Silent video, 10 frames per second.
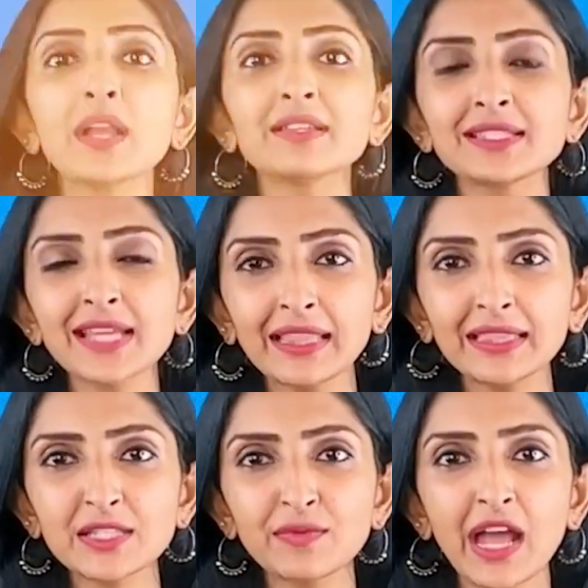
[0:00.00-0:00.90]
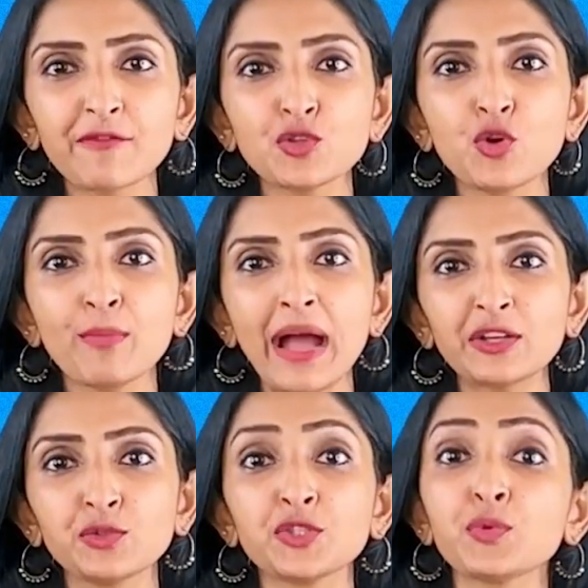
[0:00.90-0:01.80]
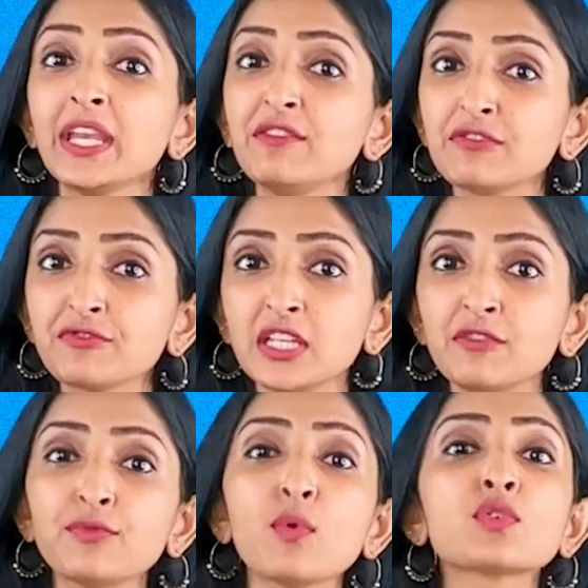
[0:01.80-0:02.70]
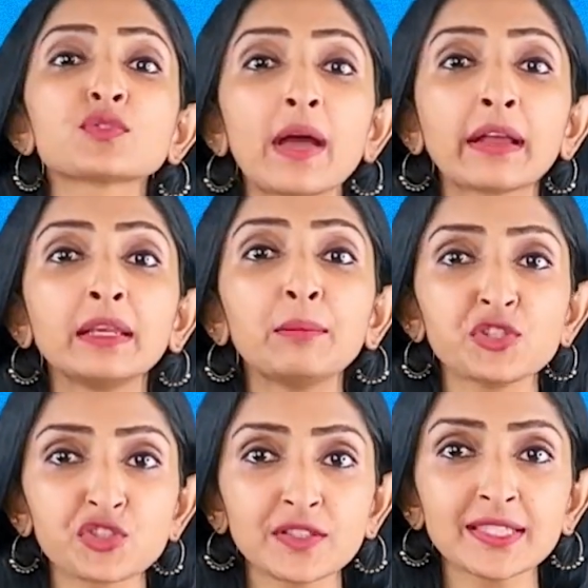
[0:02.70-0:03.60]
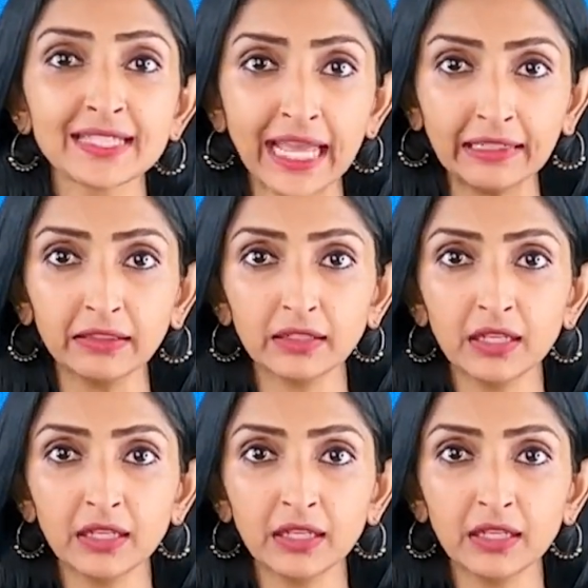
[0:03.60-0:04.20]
understand this, we have to go back to the 2015 Volkswagen emissions scandal.